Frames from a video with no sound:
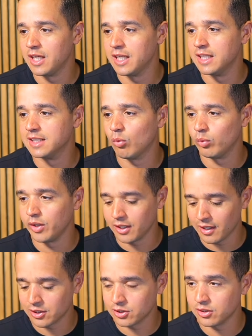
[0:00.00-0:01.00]
is we
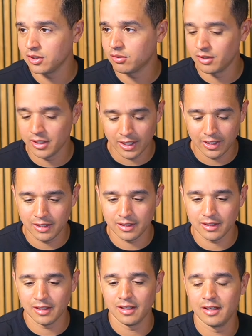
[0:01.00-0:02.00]
can actually
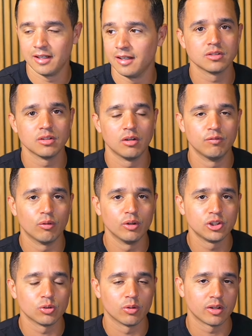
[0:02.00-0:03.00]
create a
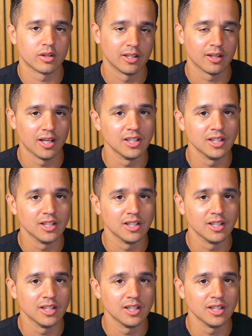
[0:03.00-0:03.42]
voice shortcut.